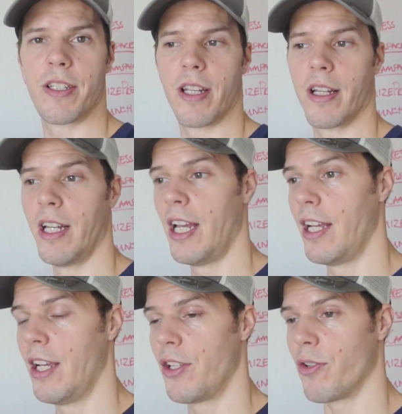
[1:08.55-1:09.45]
to
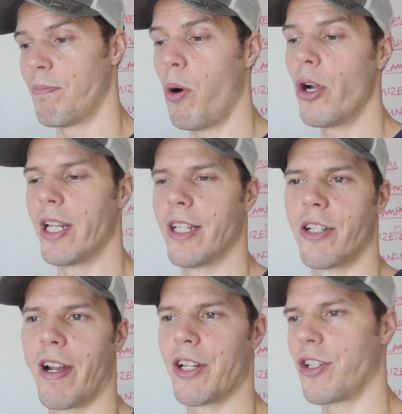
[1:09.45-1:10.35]
sort of point in the
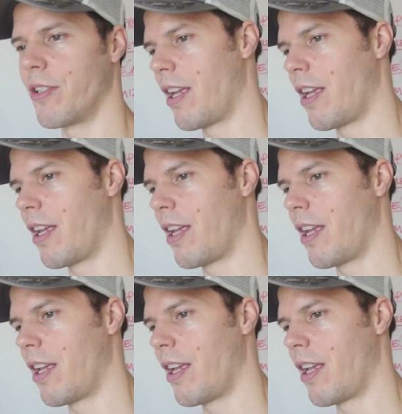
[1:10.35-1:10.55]
direction.